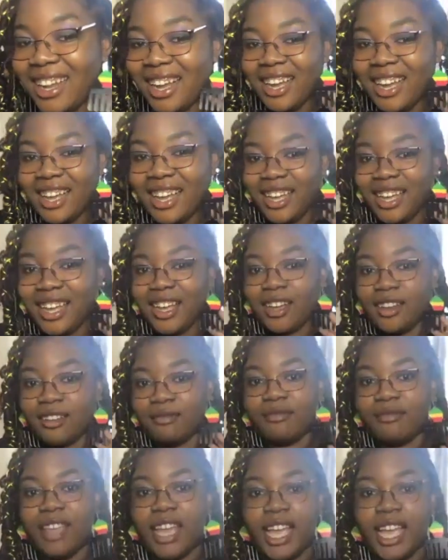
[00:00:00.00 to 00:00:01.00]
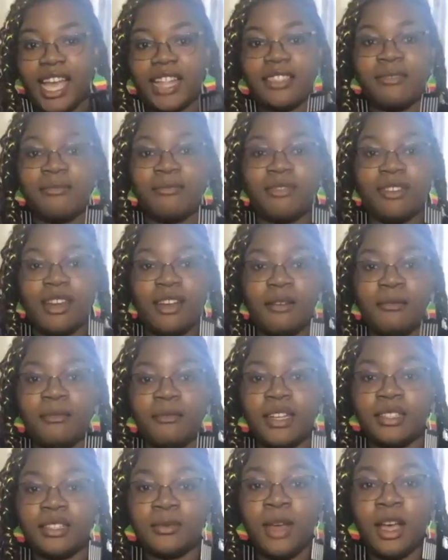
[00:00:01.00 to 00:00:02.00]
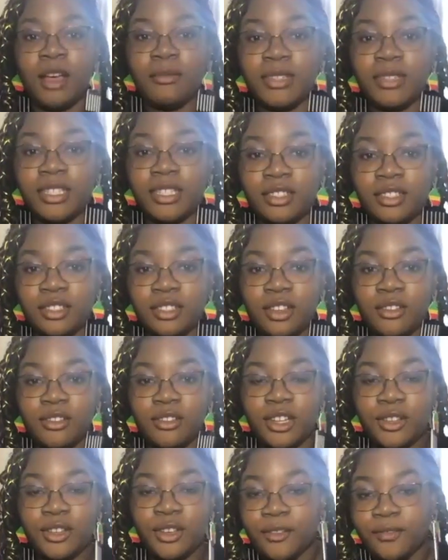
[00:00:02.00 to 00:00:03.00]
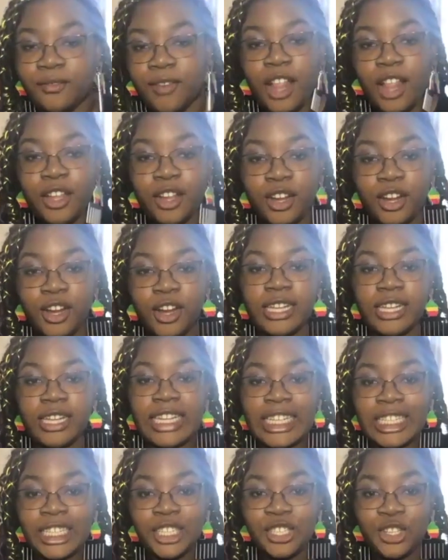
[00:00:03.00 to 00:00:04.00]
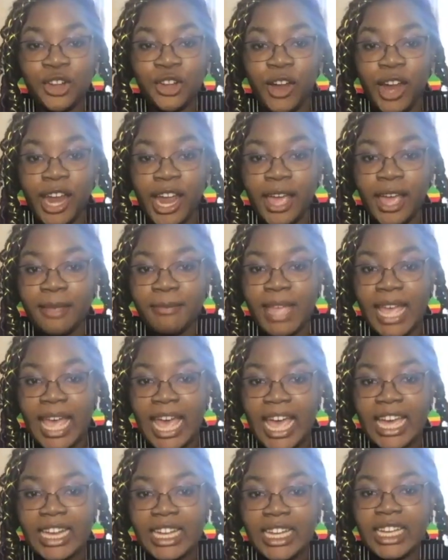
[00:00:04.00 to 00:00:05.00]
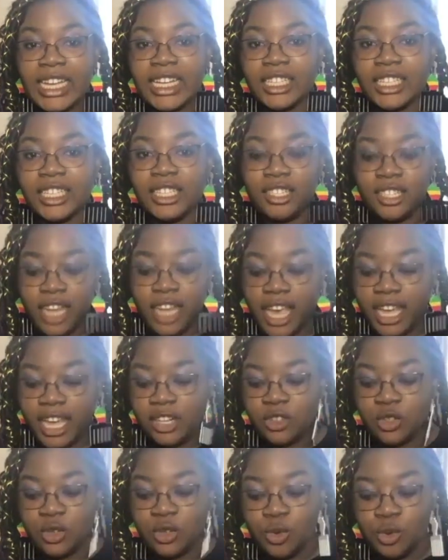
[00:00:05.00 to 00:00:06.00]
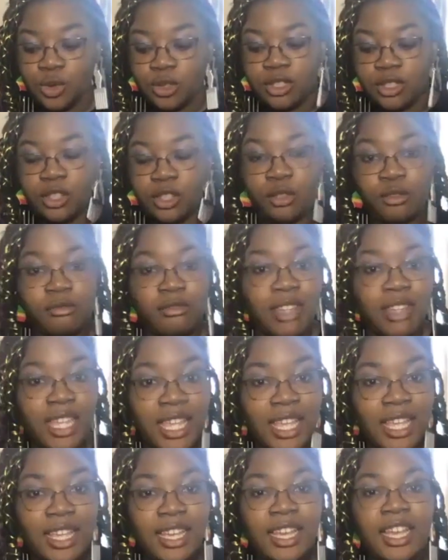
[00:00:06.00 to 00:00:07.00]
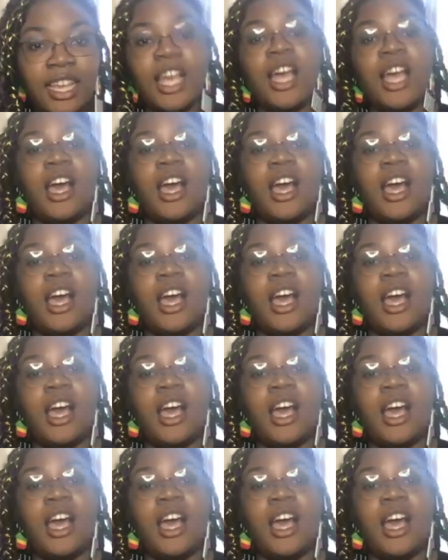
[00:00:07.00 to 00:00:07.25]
I got them from a small business owner. You can follow her on Instagram at JaiJules3.